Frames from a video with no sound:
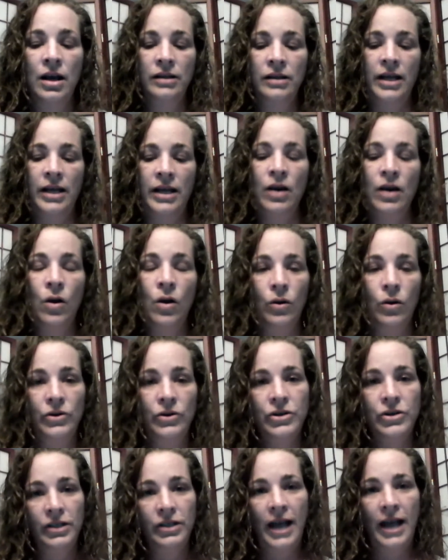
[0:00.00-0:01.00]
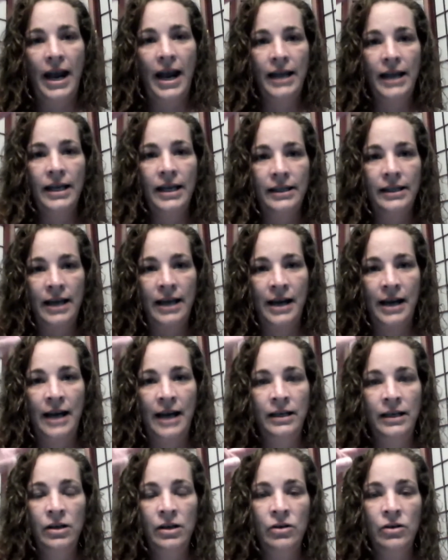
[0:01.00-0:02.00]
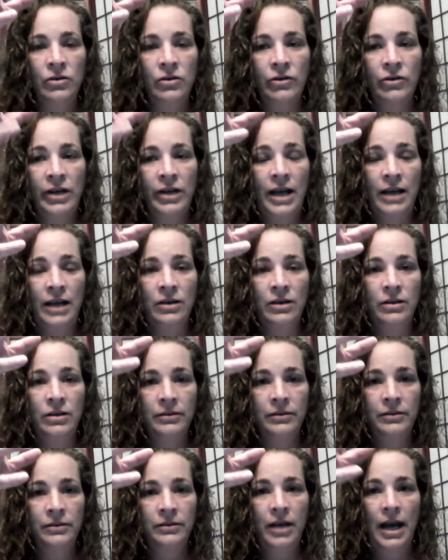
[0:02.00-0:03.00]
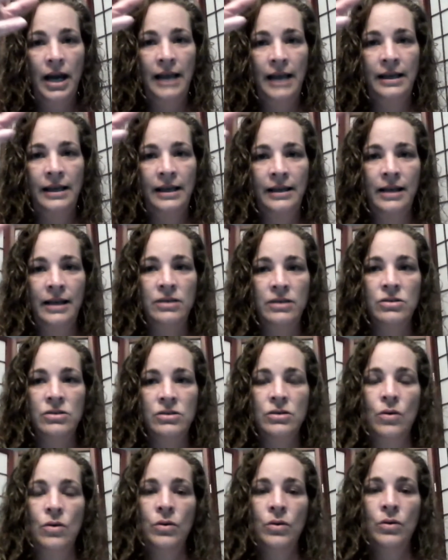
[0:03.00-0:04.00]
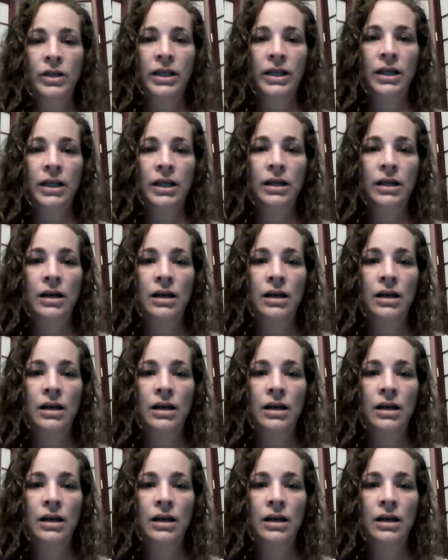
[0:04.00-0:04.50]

they hold your leg at that 90-degree angle and then they slowly